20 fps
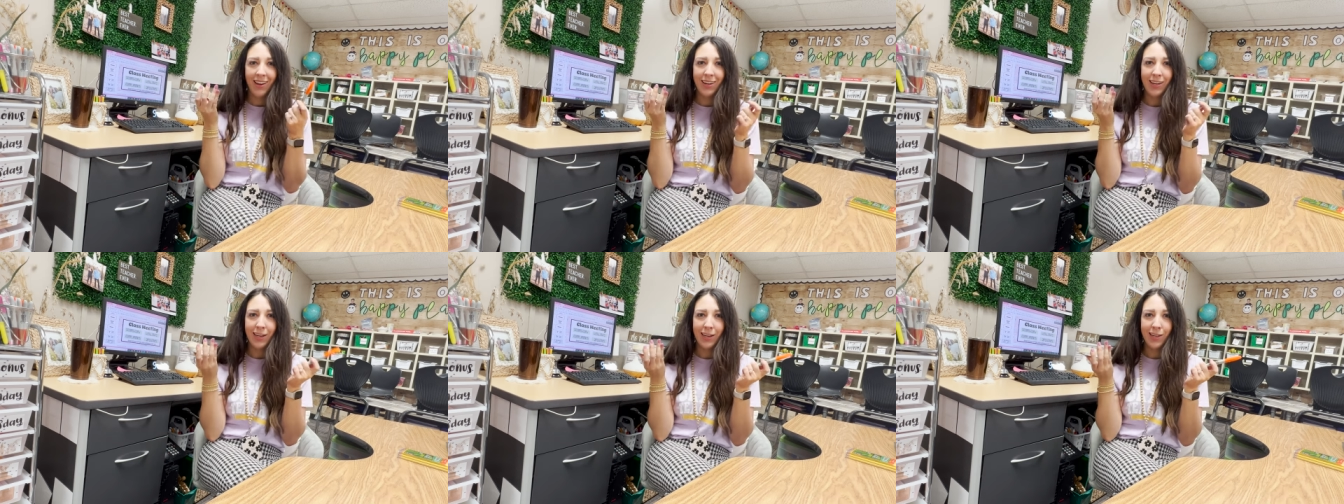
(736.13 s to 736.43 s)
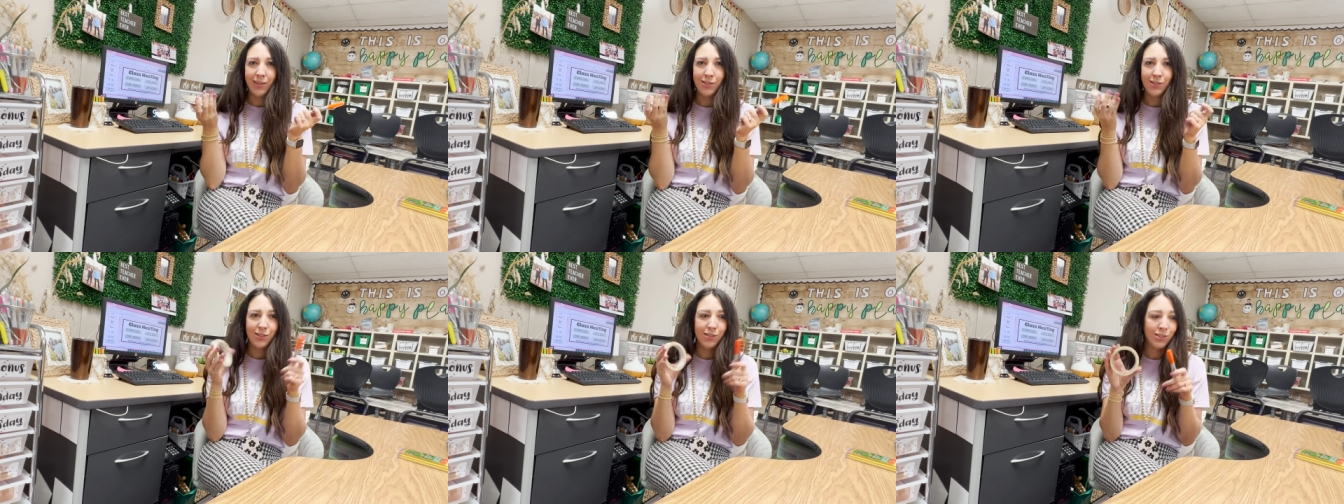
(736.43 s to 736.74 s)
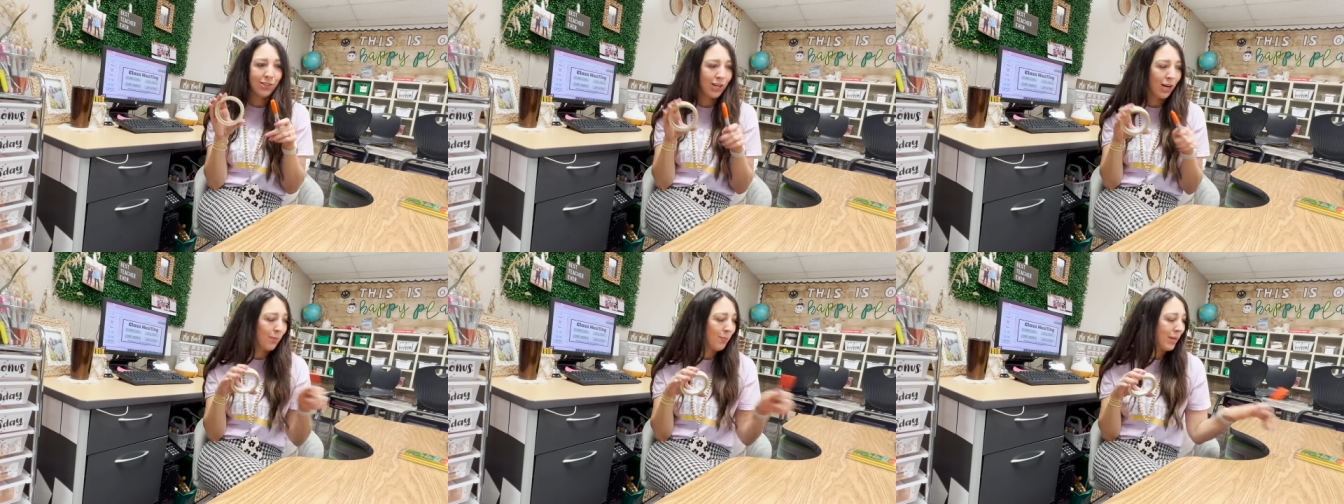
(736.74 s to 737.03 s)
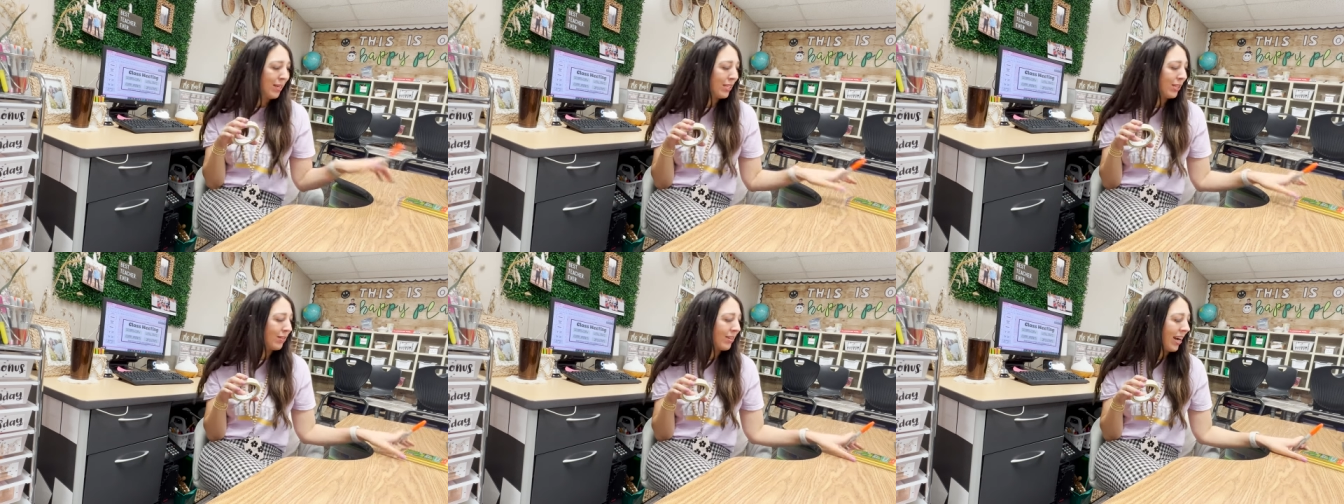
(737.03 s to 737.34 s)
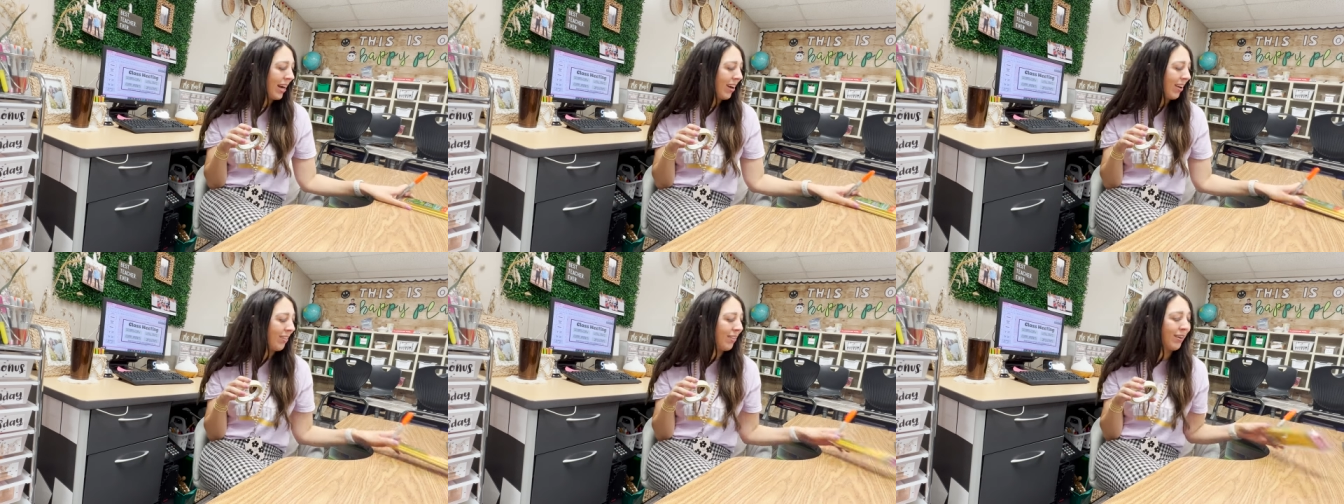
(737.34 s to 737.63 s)
And just a Sharpie to
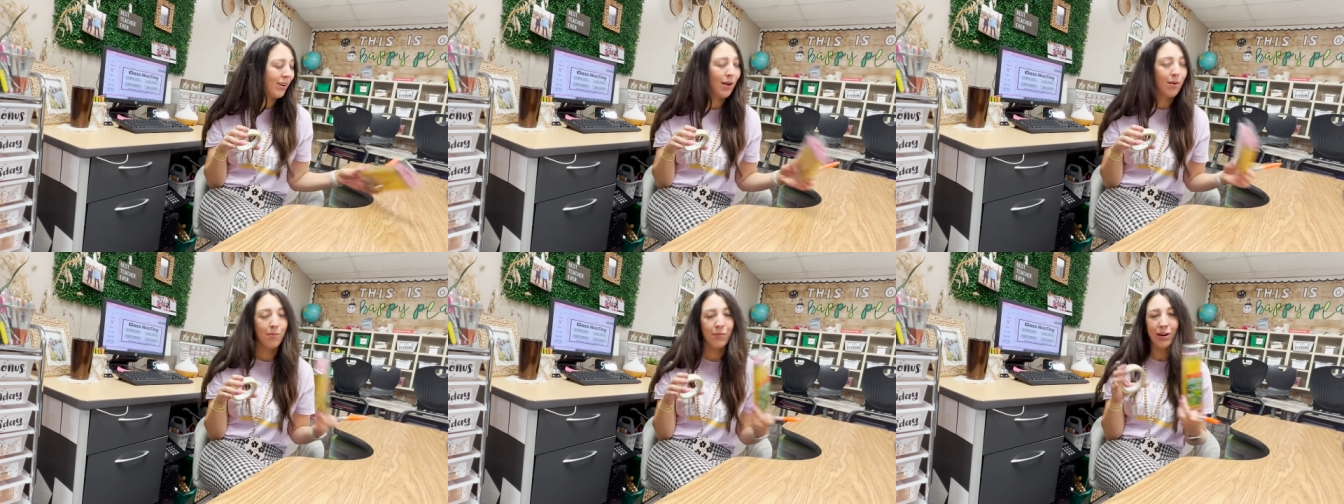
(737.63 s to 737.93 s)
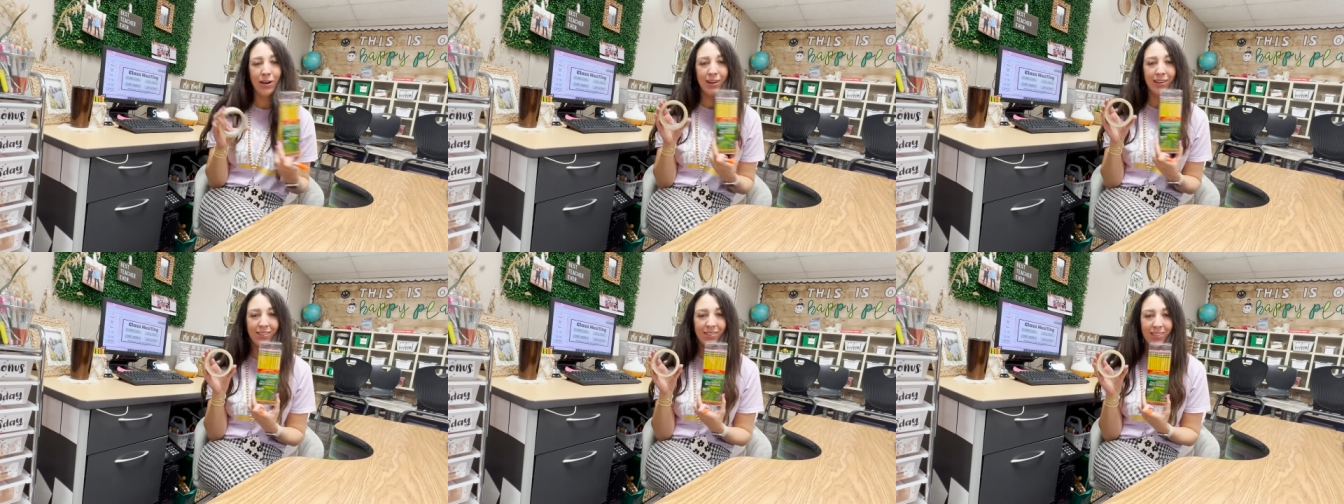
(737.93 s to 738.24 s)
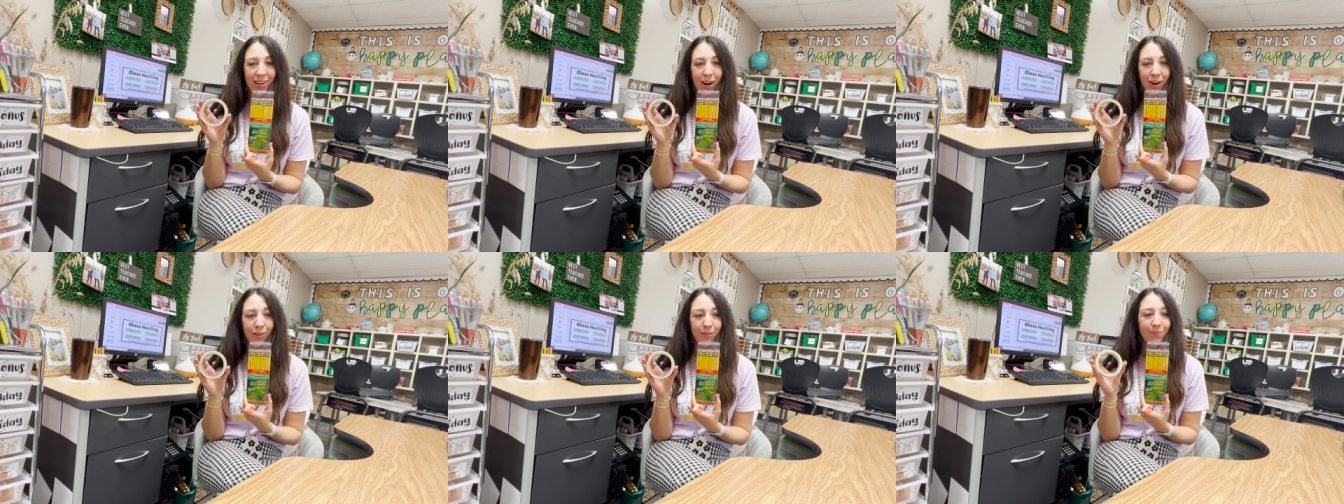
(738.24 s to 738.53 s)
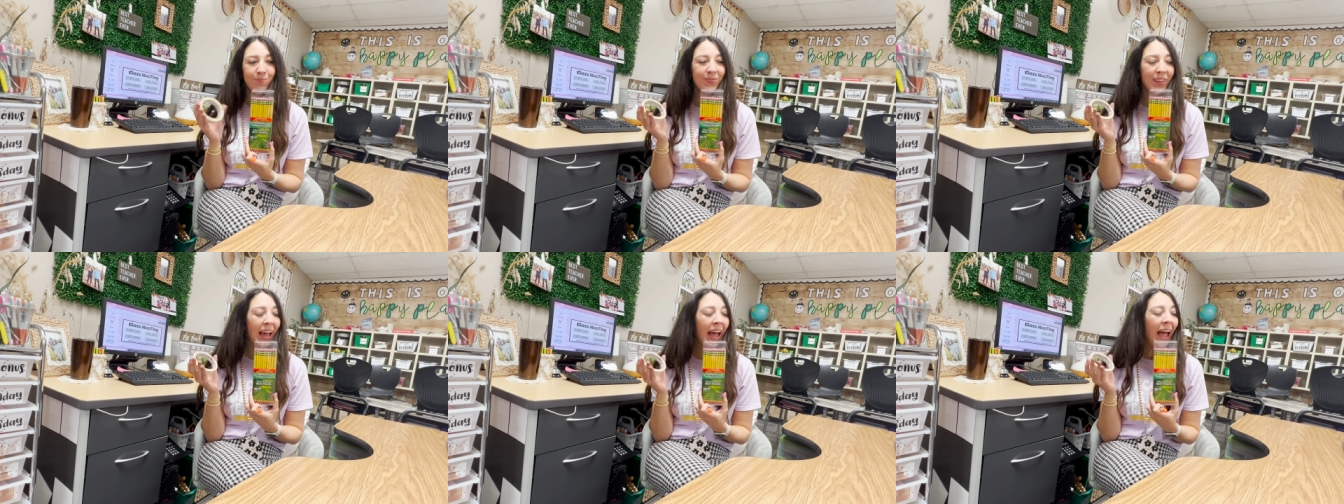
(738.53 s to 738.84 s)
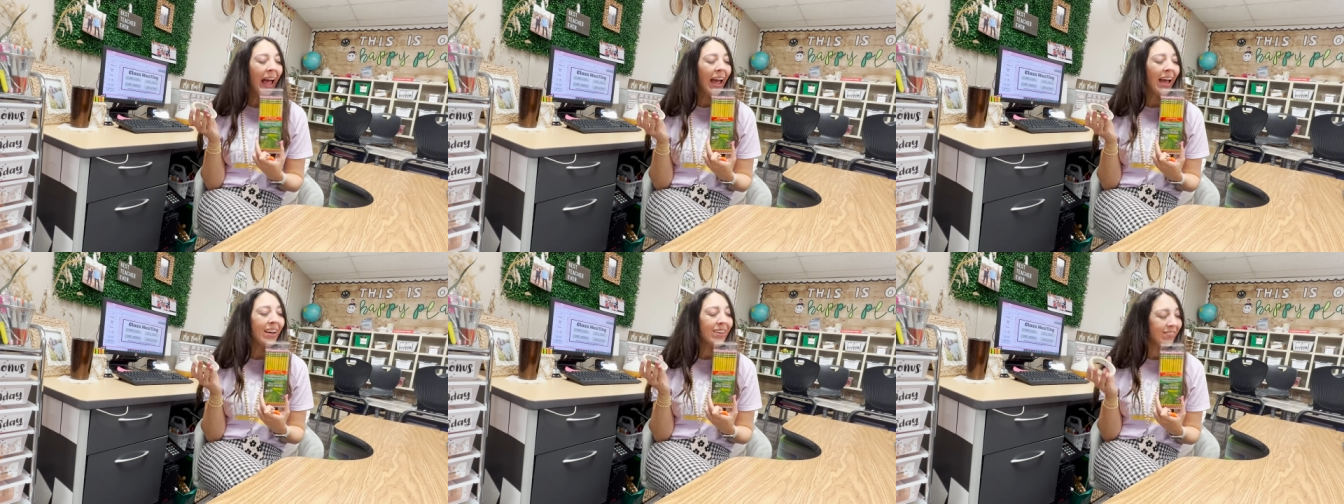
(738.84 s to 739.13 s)
write on the number. So
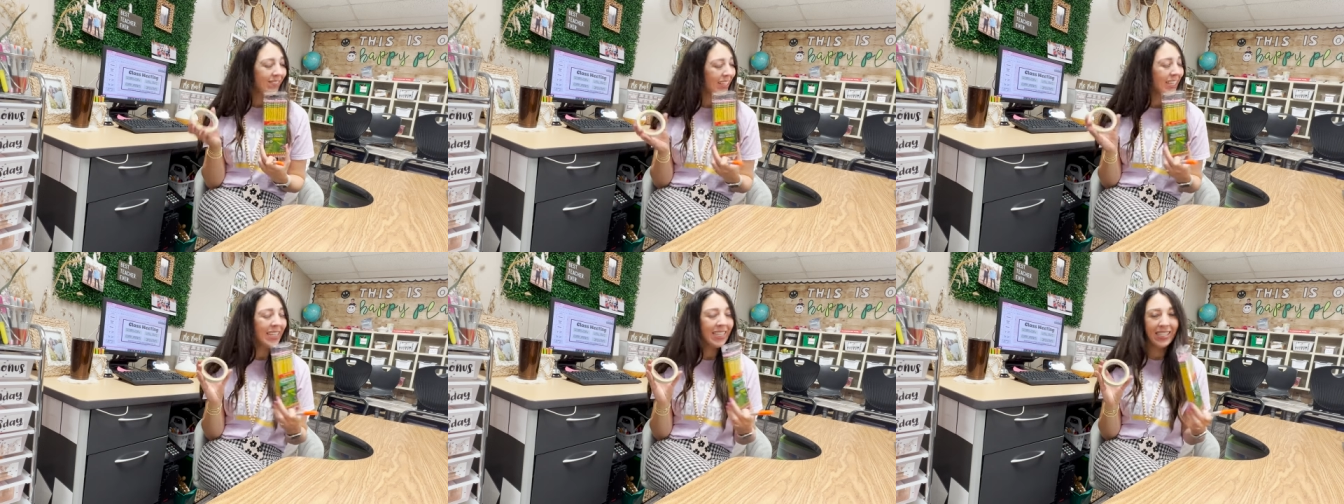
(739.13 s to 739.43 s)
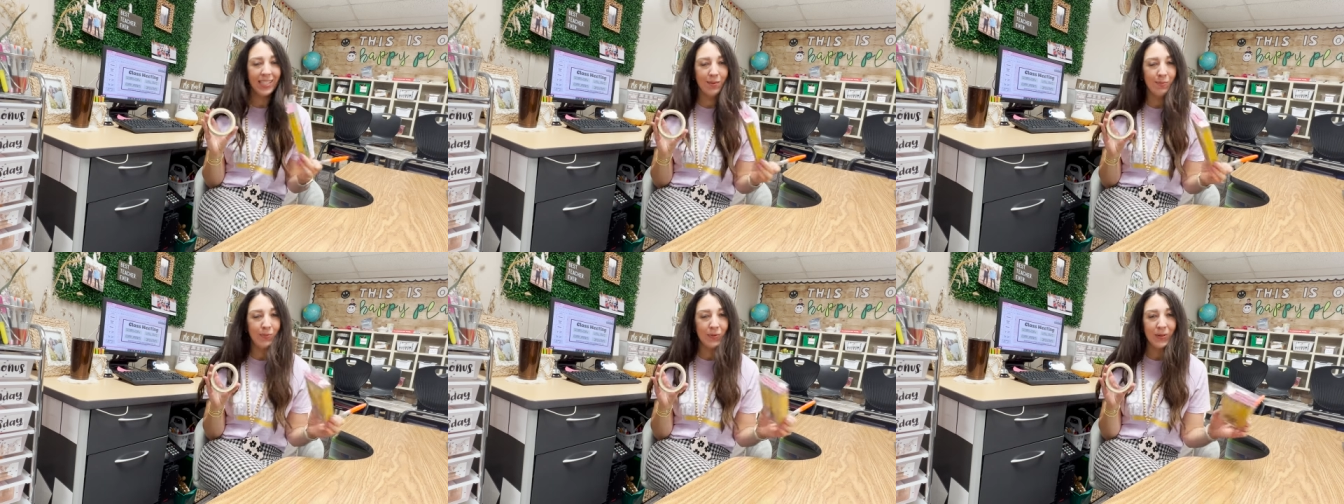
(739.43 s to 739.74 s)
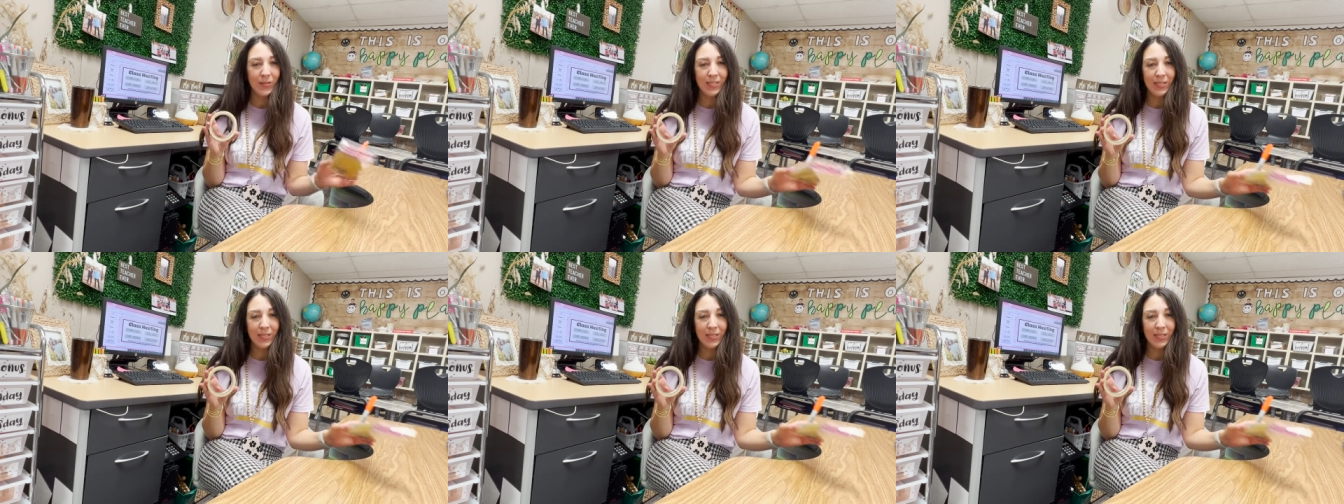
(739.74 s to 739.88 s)
very simple